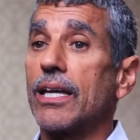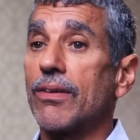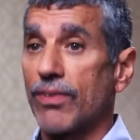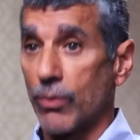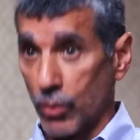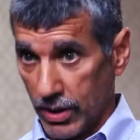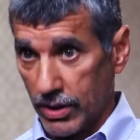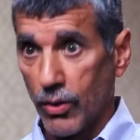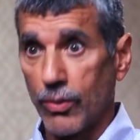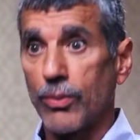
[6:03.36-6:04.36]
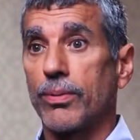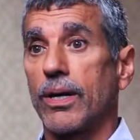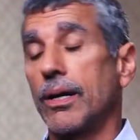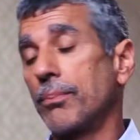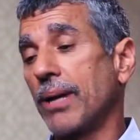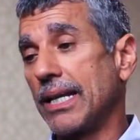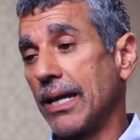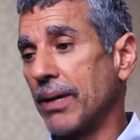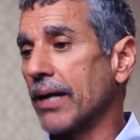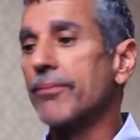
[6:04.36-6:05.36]
if it were to go uh,
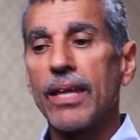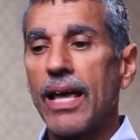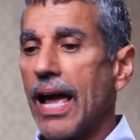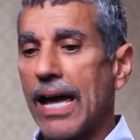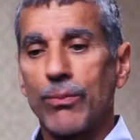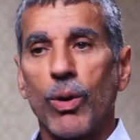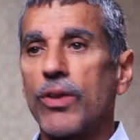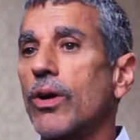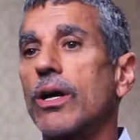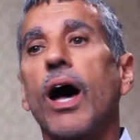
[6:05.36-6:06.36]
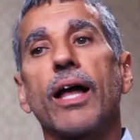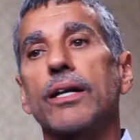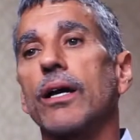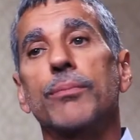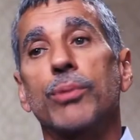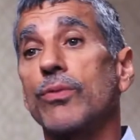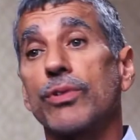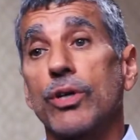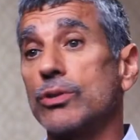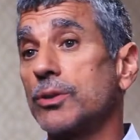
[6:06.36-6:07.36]
pandemic. And whether or not bird
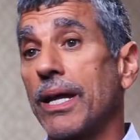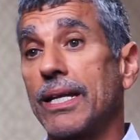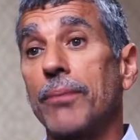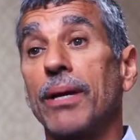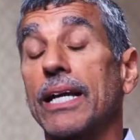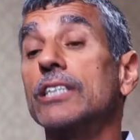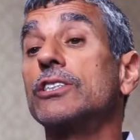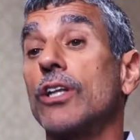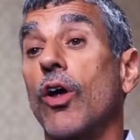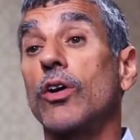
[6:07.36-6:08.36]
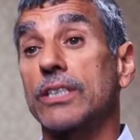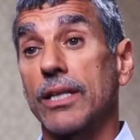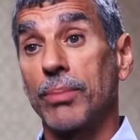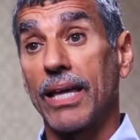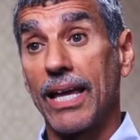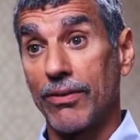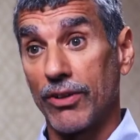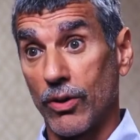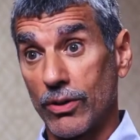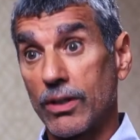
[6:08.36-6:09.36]
flu goes pandemic is largely
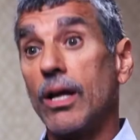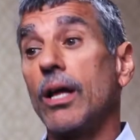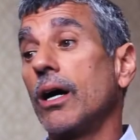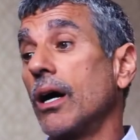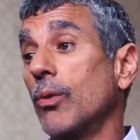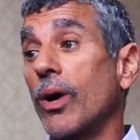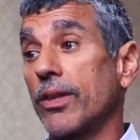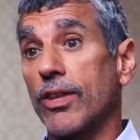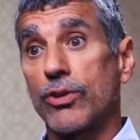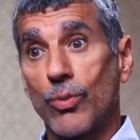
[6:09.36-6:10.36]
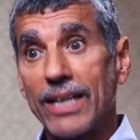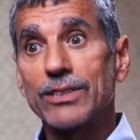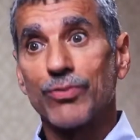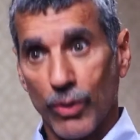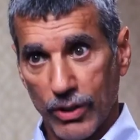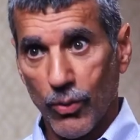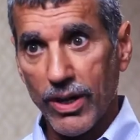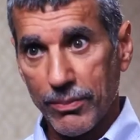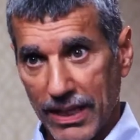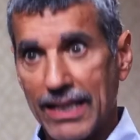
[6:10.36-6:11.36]
behavioral. Uh, one of the threats for
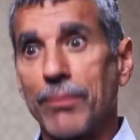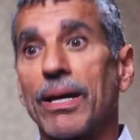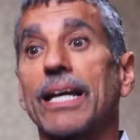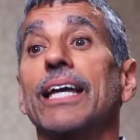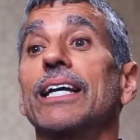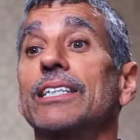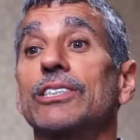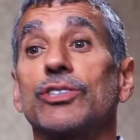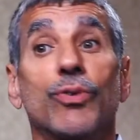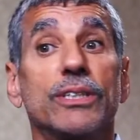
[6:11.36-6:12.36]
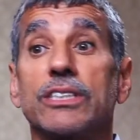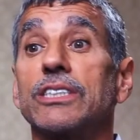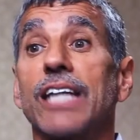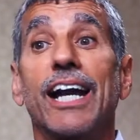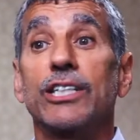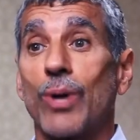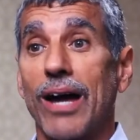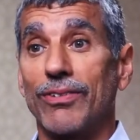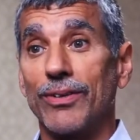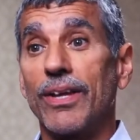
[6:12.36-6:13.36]
going pandemic is, for instance, air
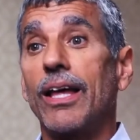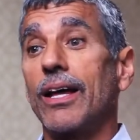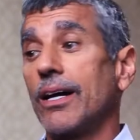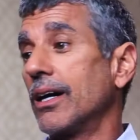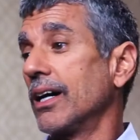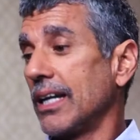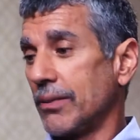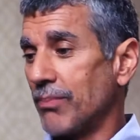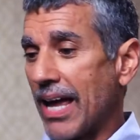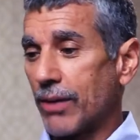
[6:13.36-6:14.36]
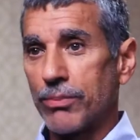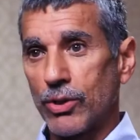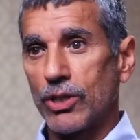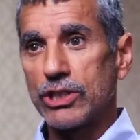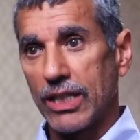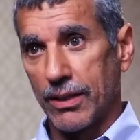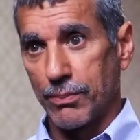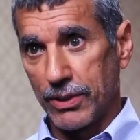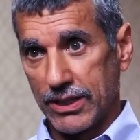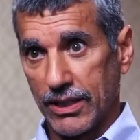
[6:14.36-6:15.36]
travel. Uh, it might emerge in a
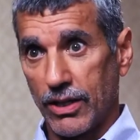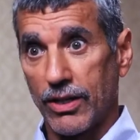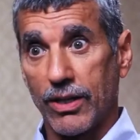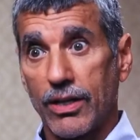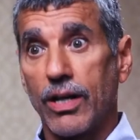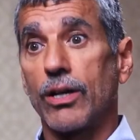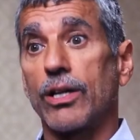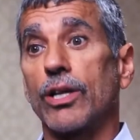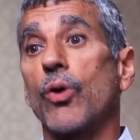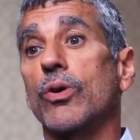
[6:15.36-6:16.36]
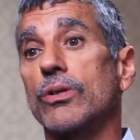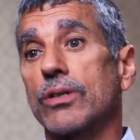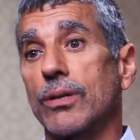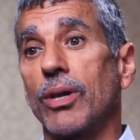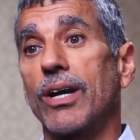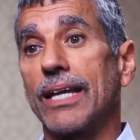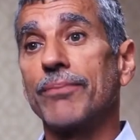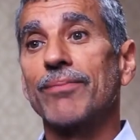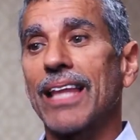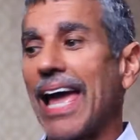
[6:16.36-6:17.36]
particular uh, local
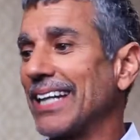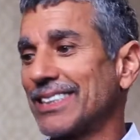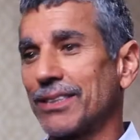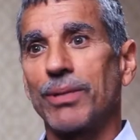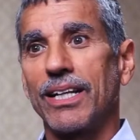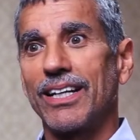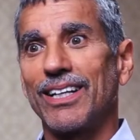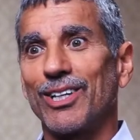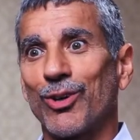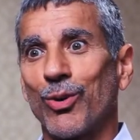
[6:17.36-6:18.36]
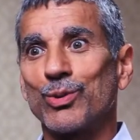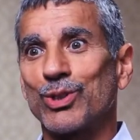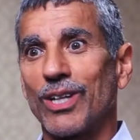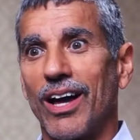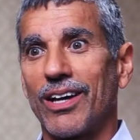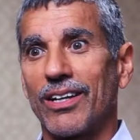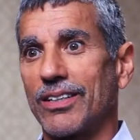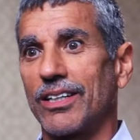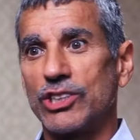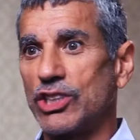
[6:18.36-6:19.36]
community, and somebody goes
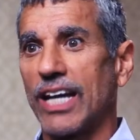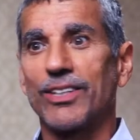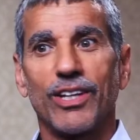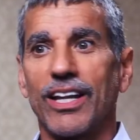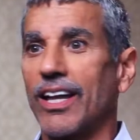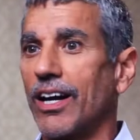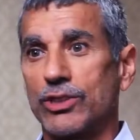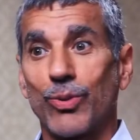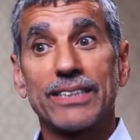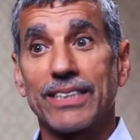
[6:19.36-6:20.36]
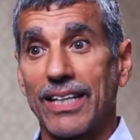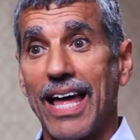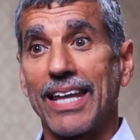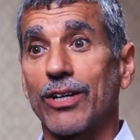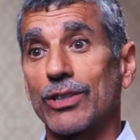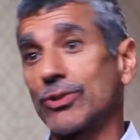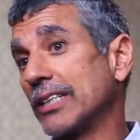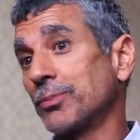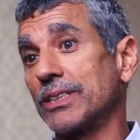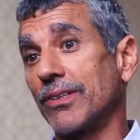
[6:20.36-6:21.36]
on a jet, a transatlantic or
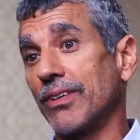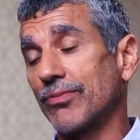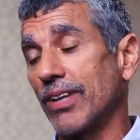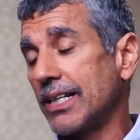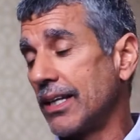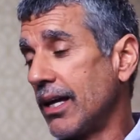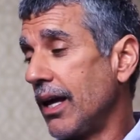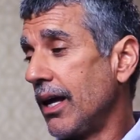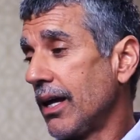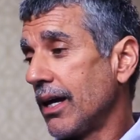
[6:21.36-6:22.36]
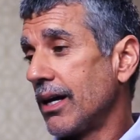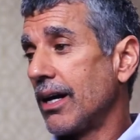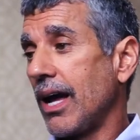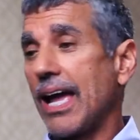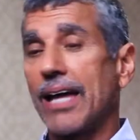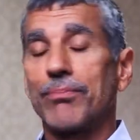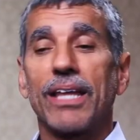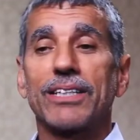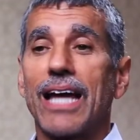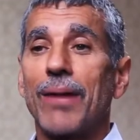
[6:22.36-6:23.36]
transpacific flight, Uh, and
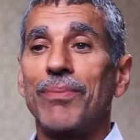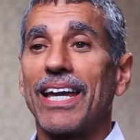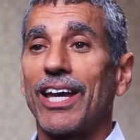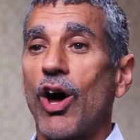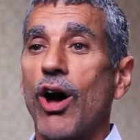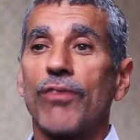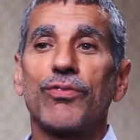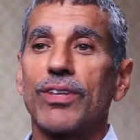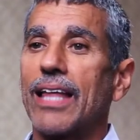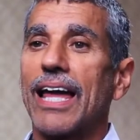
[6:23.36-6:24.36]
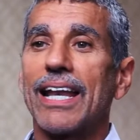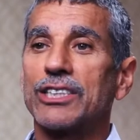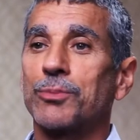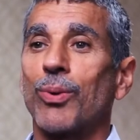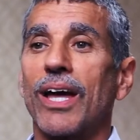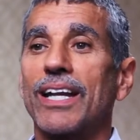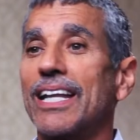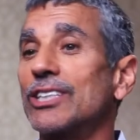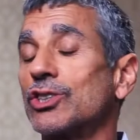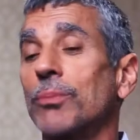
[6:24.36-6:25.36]
by the time they get off, that has spread
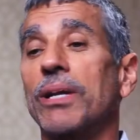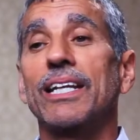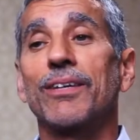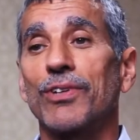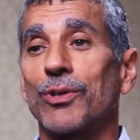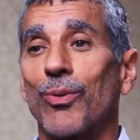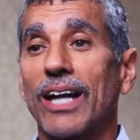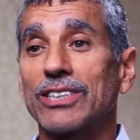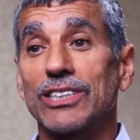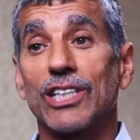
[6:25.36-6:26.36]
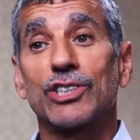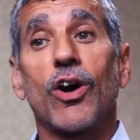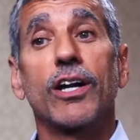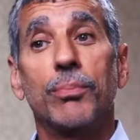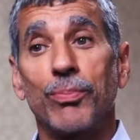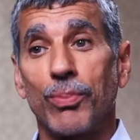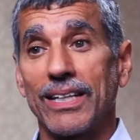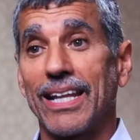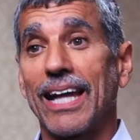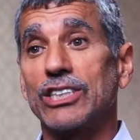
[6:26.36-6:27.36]
in so many different directions, it's hard to
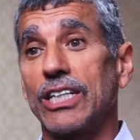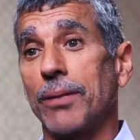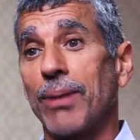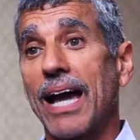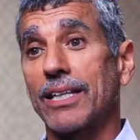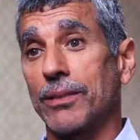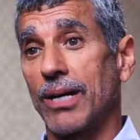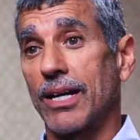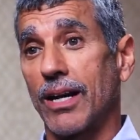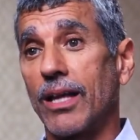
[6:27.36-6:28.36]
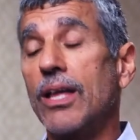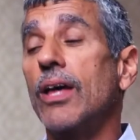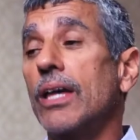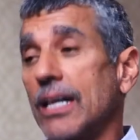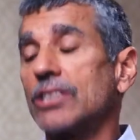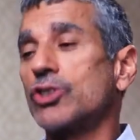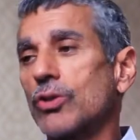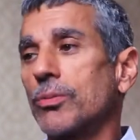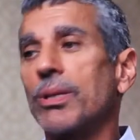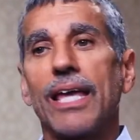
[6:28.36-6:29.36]
bring that genie back in the bottle. And
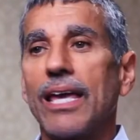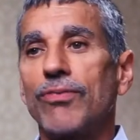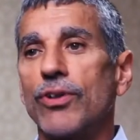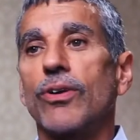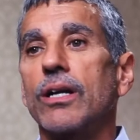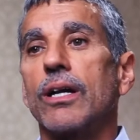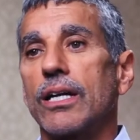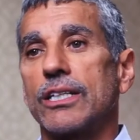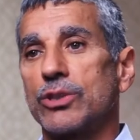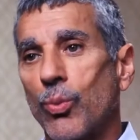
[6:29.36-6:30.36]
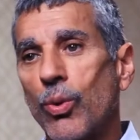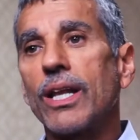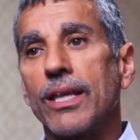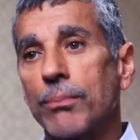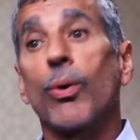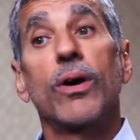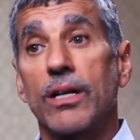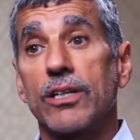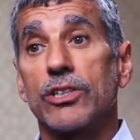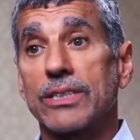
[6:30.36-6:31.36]
so the behavior is really
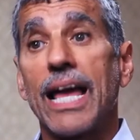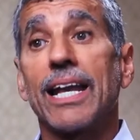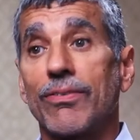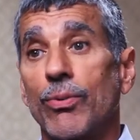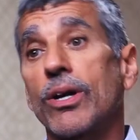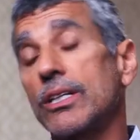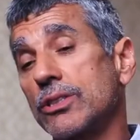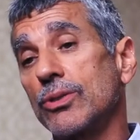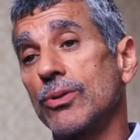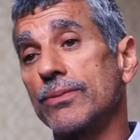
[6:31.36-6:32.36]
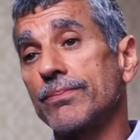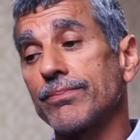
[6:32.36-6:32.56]
important to understand if we're going to